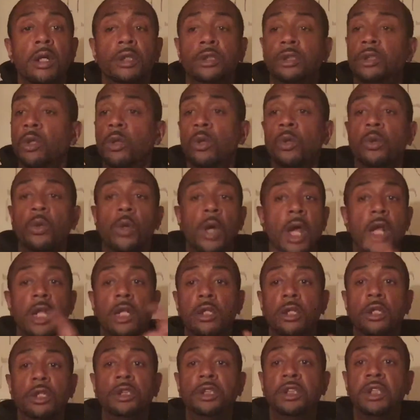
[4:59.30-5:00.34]
So it
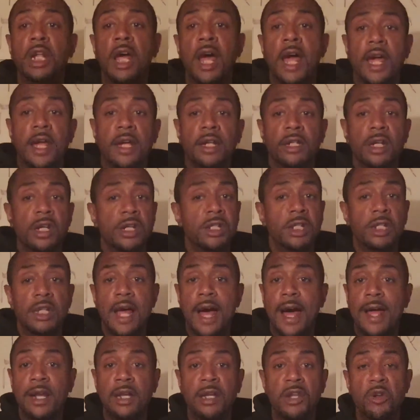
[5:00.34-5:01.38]
looks like there's a
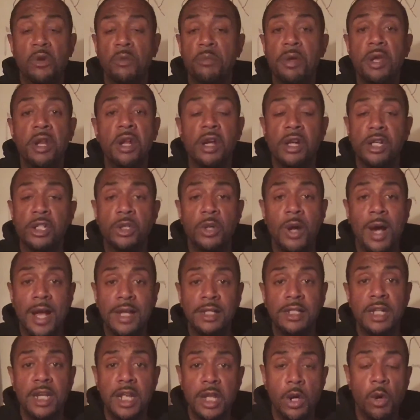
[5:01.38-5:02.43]
lot of little bit of
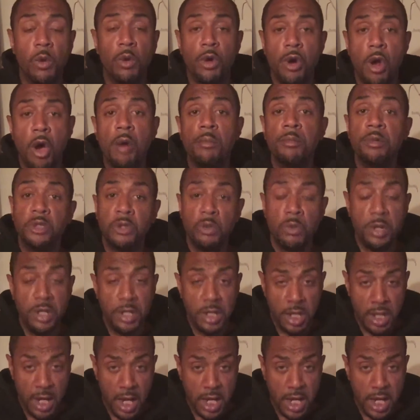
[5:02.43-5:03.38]
atrocity going on between the